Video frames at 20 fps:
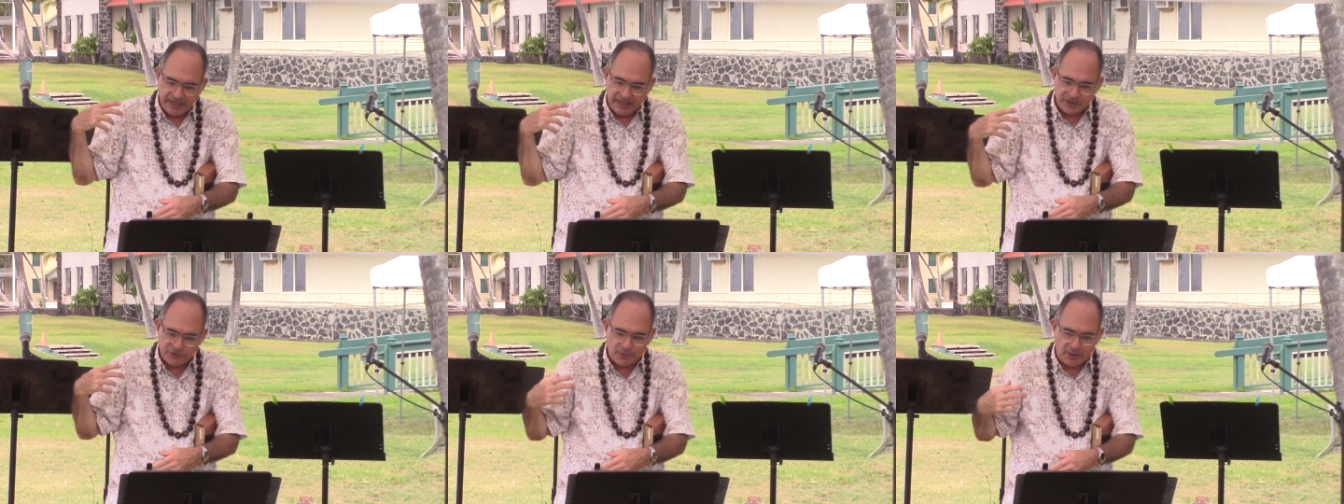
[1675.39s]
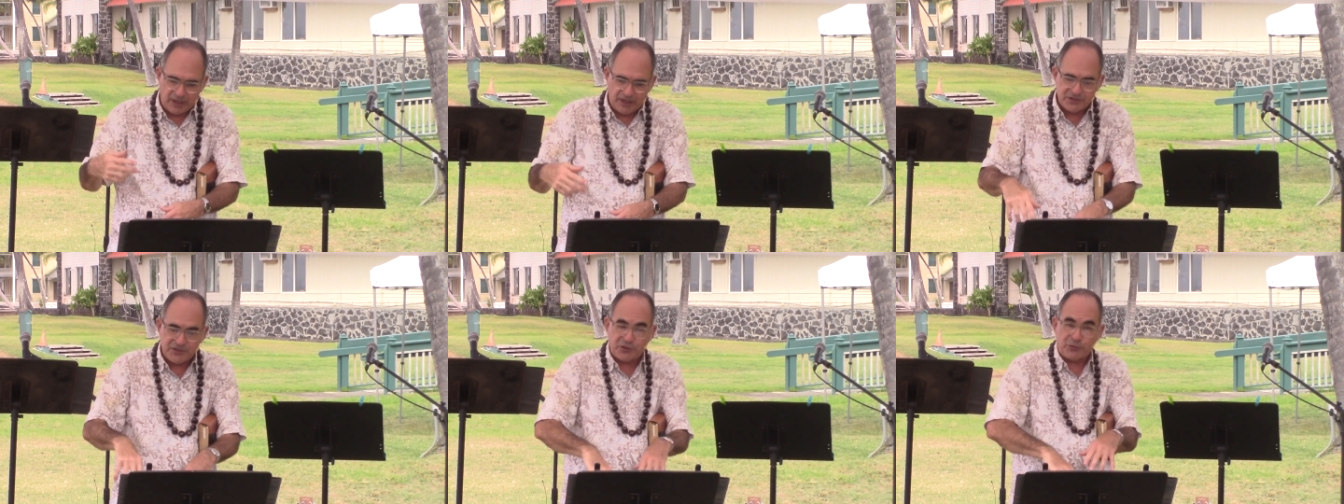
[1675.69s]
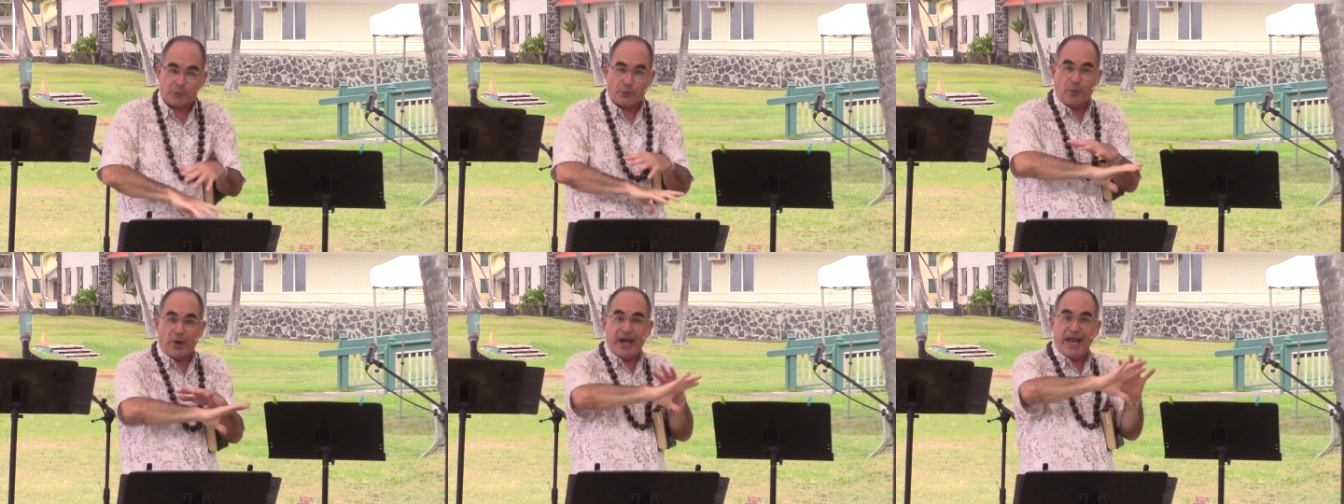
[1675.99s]
as well as
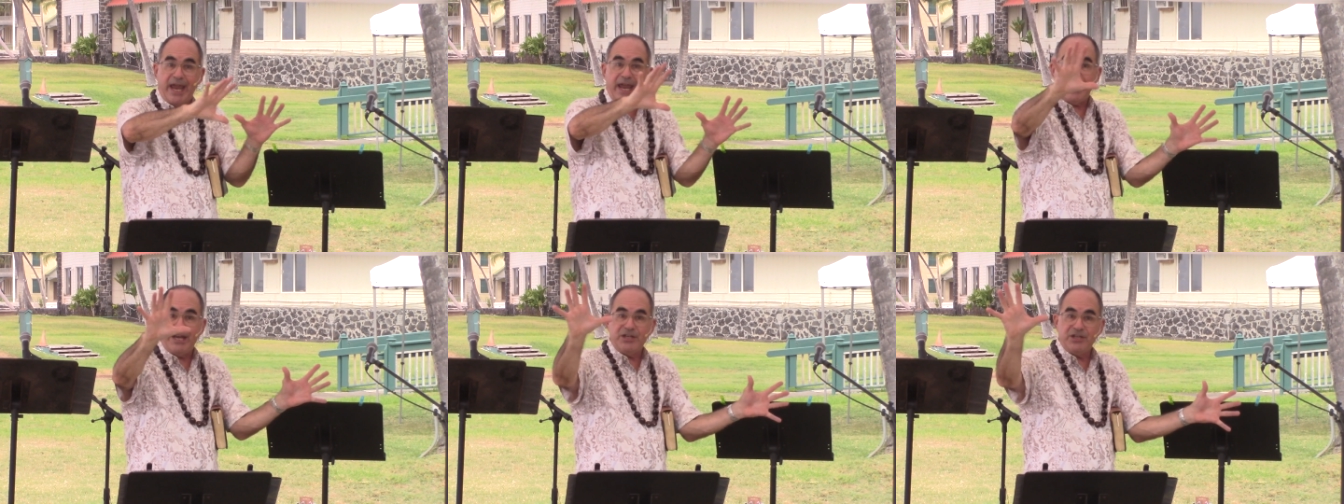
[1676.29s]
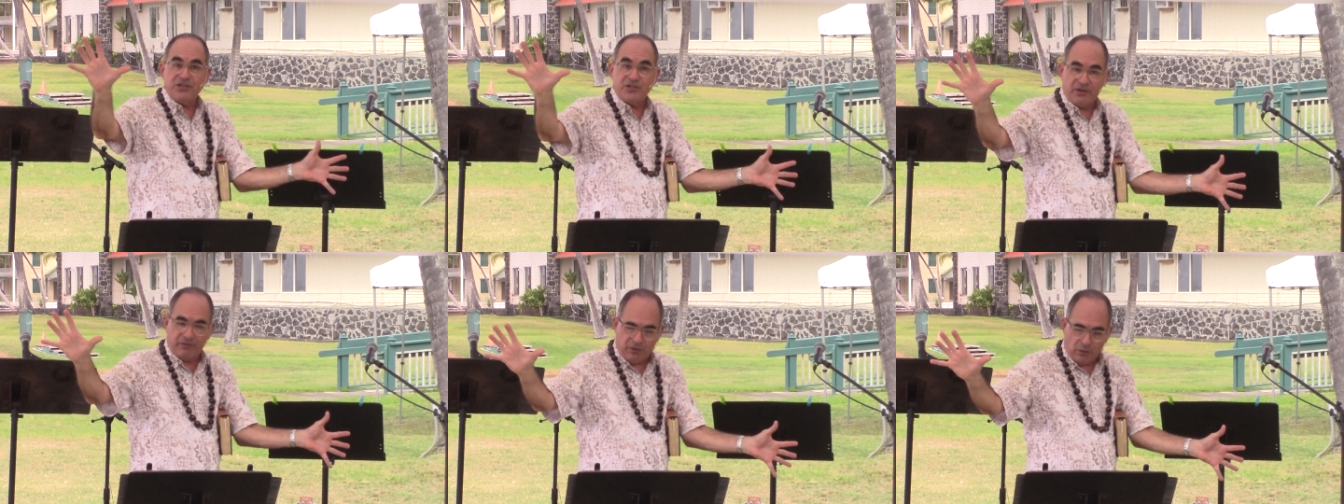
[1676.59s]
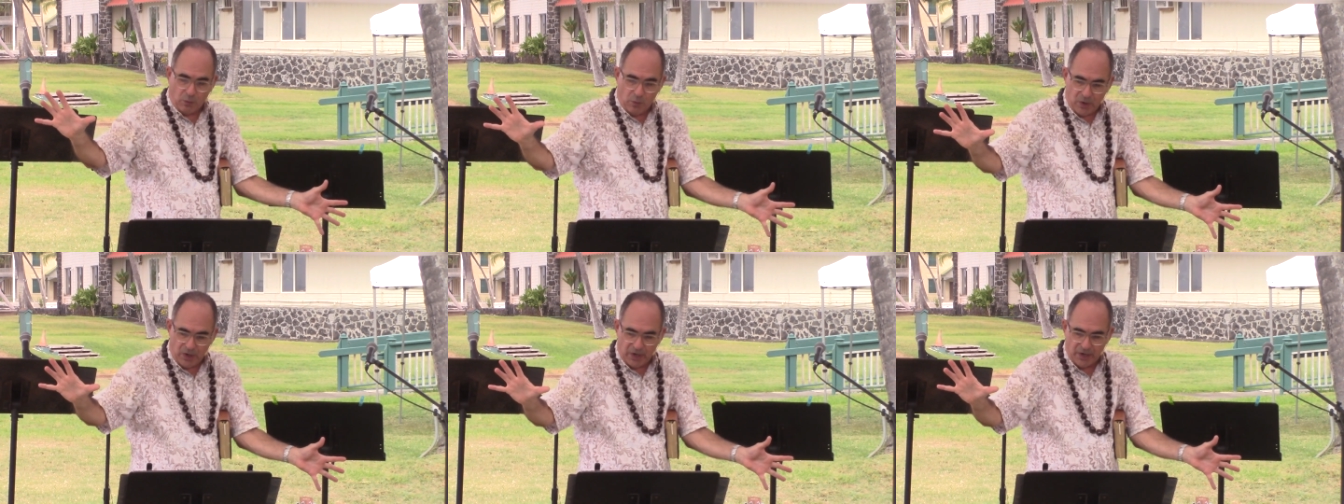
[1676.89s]
this range of
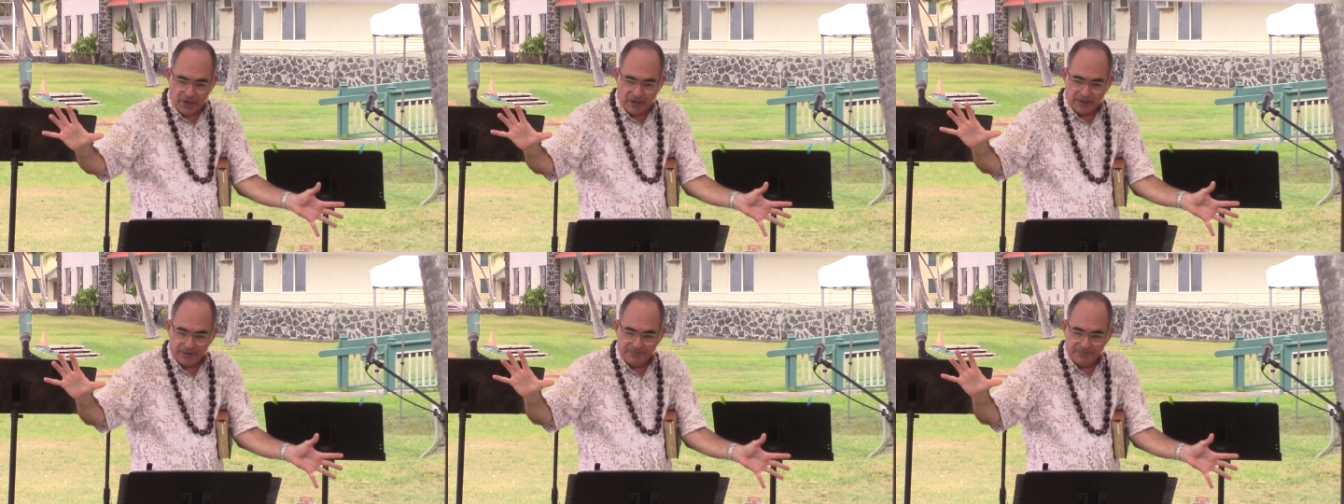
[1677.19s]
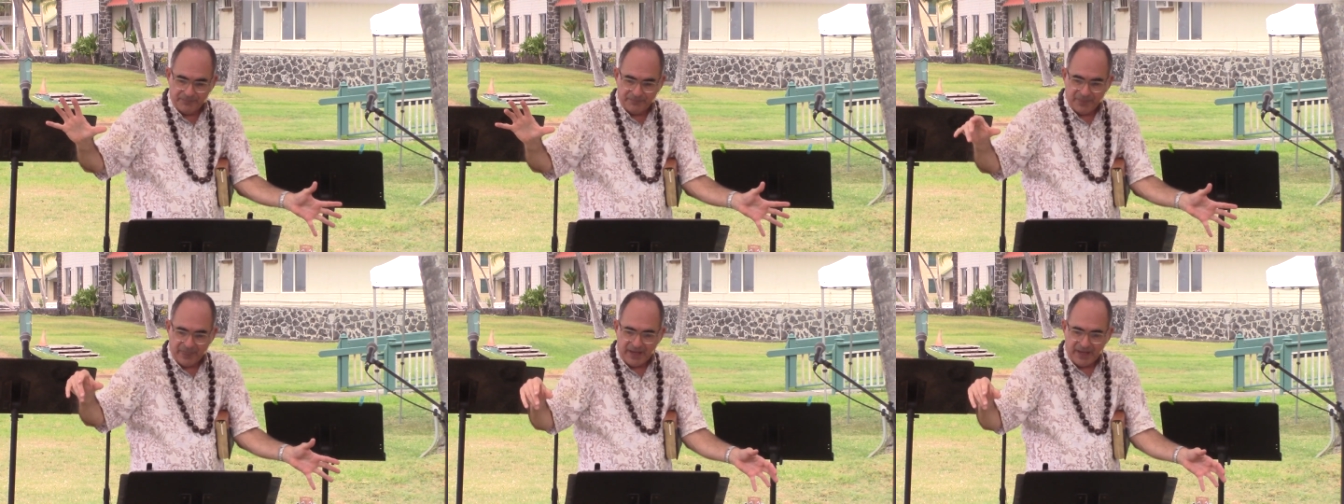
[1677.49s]
the word,